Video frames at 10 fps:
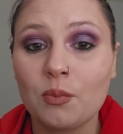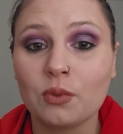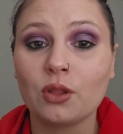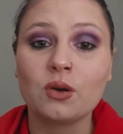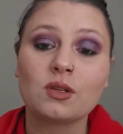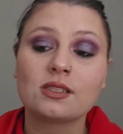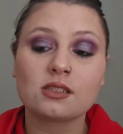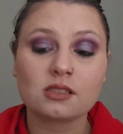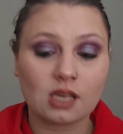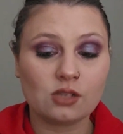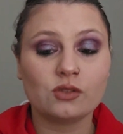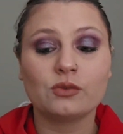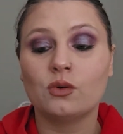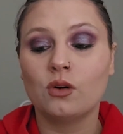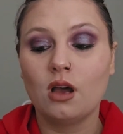upload
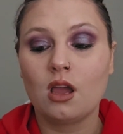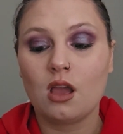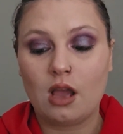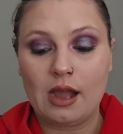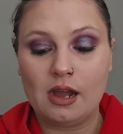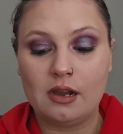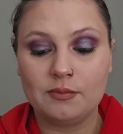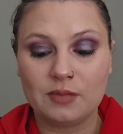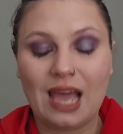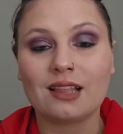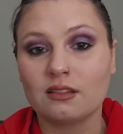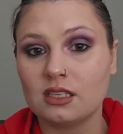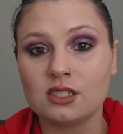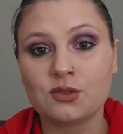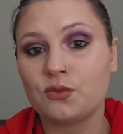schedule, at
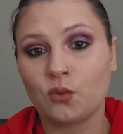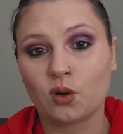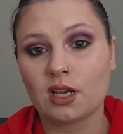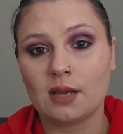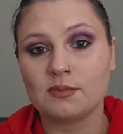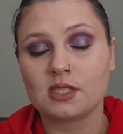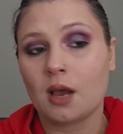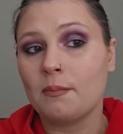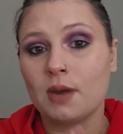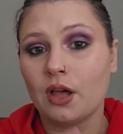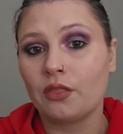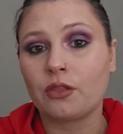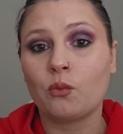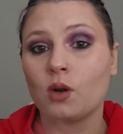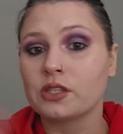least 4 times a
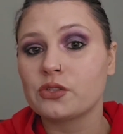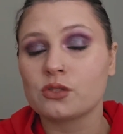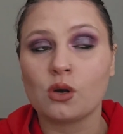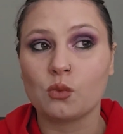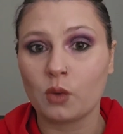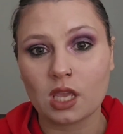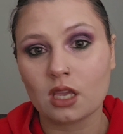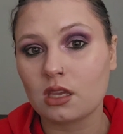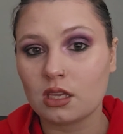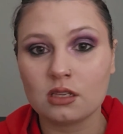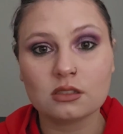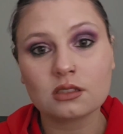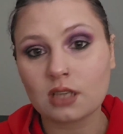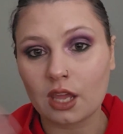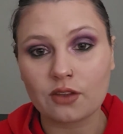month, once a week
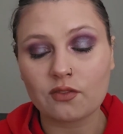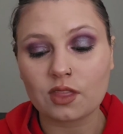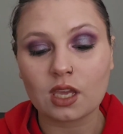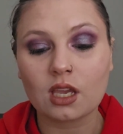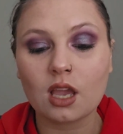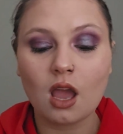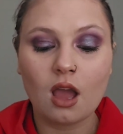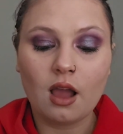kind of thing.